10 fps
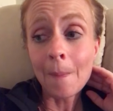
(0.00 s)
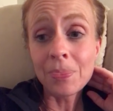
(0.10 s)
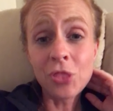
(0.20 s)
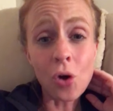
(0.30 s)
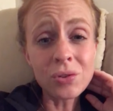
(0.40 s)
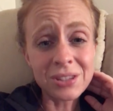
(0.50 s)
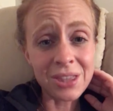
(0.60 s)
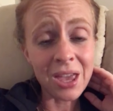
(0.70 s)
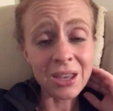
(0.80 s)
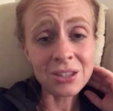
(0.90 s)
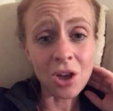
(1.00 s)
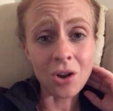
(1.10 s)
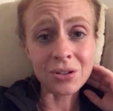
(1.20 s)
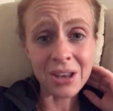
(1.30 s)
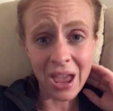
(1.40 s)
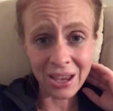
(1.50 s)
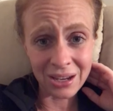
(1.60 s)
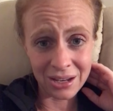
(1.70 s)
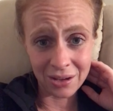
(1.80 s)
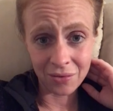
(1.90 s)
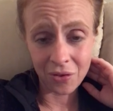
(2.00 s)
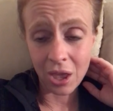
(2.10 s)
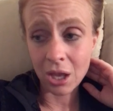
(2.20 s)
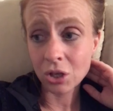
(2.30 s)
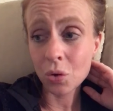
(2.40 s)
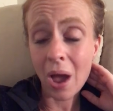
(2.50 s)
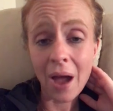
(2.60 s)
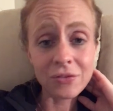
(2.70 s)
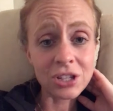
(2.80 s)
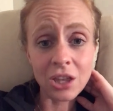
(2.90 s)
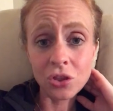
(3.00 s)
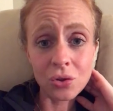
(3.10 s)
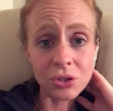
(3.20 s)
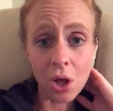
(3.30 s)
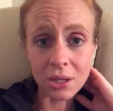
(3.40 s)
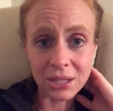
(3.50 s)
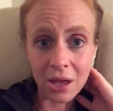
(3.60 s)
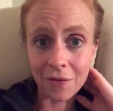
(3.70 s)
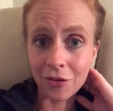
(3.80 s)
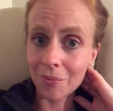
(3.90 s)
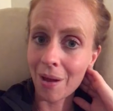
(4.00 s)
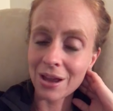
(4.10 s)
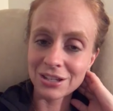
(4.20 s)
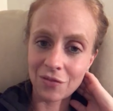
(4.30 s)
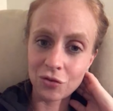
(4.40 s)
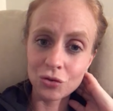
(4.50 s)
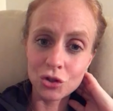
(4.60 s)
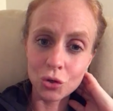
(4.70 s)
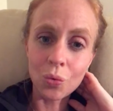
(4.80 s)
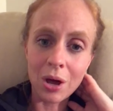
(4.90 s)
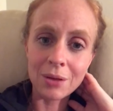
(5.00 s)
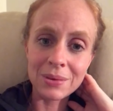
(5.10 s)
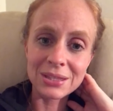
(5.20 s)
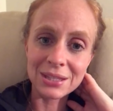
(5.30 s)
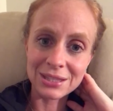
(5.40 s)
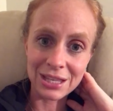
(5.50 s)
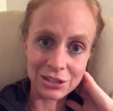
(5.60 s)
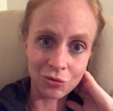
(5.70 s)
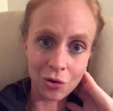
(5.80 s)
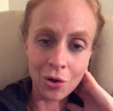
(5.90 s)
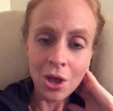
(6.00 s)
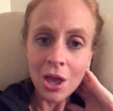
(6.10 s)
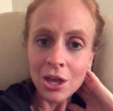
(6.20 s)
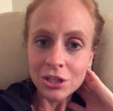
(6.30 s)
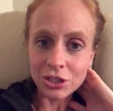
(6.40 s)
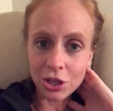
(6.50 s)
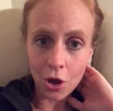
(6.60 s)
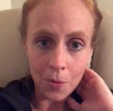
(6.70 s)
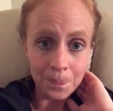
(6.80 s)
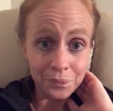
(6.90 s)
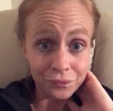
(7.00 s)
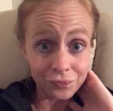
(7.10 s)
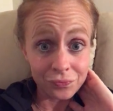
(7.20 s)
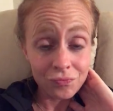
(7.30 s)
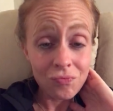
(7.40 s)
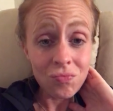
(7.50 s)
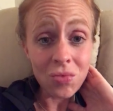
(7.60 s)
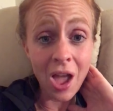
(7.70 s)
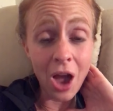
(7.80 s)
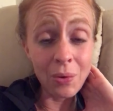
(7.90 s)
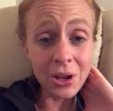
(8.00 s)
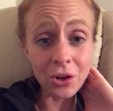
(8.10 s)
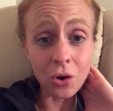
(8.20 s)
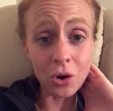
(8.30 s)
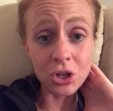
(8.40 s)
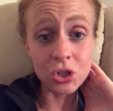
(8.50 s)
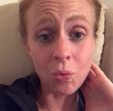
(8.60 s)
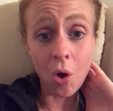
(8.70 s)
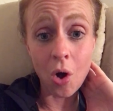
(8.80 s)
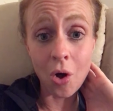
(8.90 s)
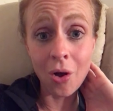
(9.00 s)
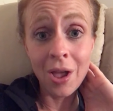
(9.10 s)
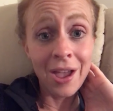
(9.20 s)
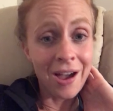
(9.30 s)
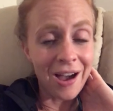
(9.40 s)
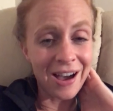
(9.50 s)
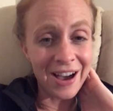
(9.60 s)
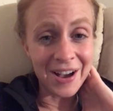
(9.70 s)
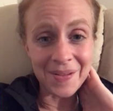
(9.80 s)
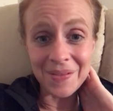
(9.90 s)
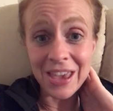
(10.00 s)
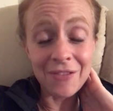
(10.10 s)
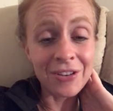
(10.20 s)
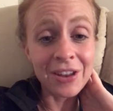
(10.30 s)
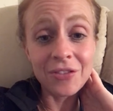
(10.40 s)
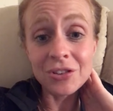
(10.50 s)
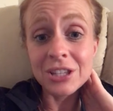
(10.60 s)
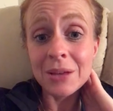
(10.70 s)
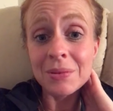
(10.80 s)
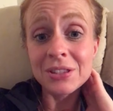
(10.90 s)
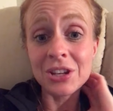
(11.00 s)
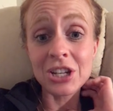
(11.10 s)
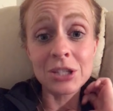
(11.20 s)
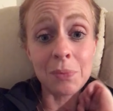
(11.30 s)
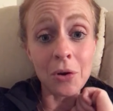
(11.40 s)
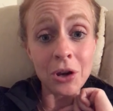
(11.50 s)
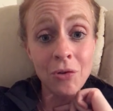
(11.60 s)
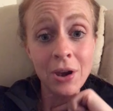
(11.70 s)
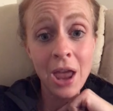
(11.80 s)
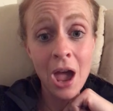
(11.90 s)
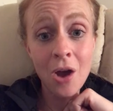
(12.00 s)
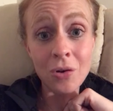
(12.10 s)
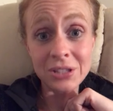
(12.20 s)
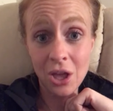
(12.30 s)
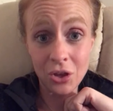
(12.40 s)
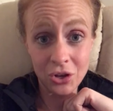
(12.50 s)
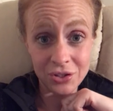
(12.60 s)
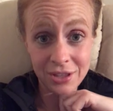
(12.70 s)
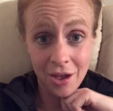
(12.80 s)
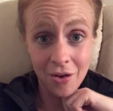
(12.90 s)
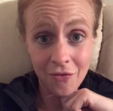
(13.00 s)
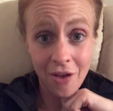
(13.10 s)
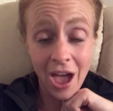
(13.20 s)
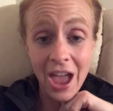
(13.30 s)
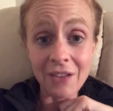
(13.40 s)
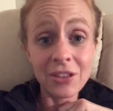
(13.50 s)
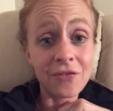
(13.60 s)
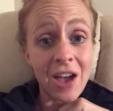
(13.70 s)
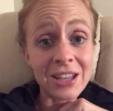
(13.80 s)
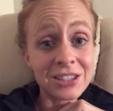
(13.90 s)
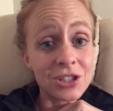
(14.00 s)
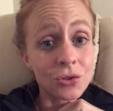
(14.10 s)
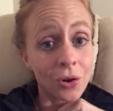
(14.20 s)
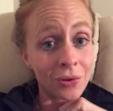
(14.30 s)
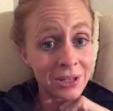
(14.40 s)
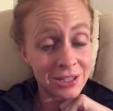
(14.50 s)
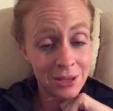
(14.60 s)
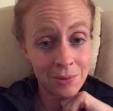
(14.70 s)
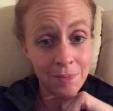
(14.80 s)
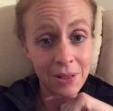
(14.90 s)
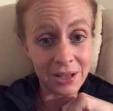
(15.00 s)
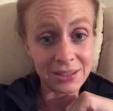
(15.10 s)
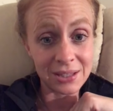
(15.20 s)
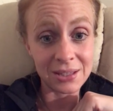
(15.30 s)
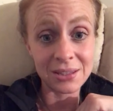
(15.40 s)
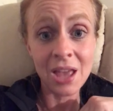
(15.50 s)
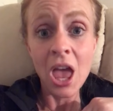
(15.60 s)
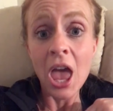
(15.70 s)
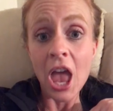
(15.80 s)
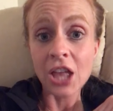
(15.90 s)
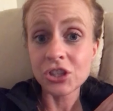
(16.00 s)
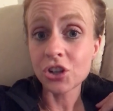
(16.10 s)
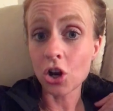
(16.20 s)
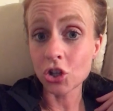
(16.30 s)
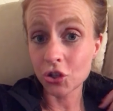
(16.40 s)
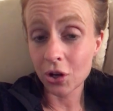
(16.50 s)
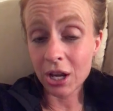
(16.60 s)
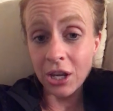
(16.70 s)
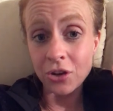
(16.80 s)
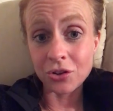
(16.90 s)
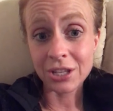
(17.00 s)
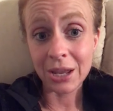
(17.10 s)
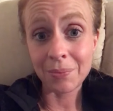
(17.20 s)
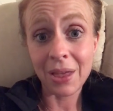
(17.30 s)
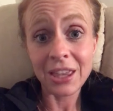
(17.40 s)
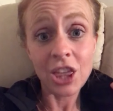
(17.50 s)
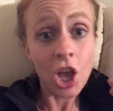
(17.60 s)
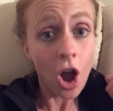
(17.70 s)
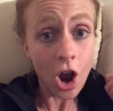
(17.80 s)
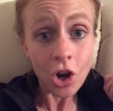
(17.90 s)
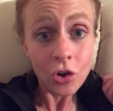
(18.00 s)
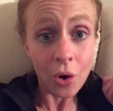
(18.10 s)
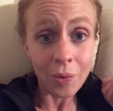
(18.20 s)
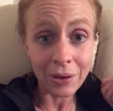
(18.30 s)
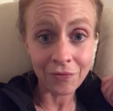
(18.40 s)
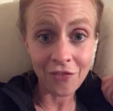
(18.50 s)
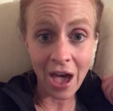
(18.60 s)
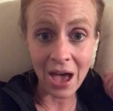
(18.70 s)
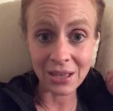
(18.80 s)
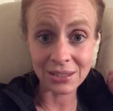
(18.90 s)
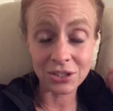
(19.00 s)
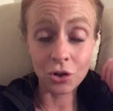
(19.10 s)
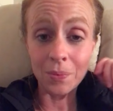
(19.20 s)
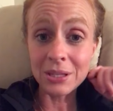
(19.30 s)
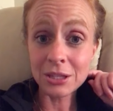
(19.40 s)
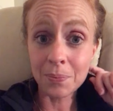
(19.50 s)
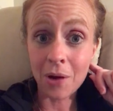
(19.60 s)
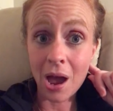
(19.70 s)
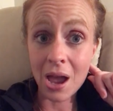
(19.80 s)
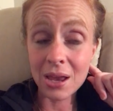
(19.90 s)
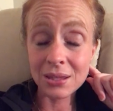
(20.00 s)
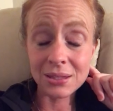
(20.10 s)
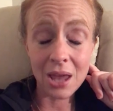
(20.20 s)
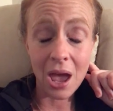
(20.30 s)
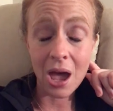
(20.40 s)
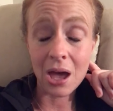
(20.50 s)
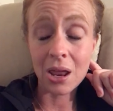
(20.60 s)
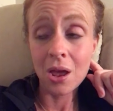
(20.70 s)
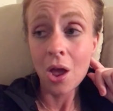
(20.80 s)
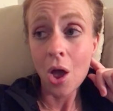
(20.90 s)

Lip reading: Those things are negative, and you have to get those thoughts out of your mind if you do want to be successful. So I want to encourage you all, even if your team isn't exploding right now, tell yourself, I have the fastest growing team in Plexus, and start treating your team like they are growing fast. You'll be surprised at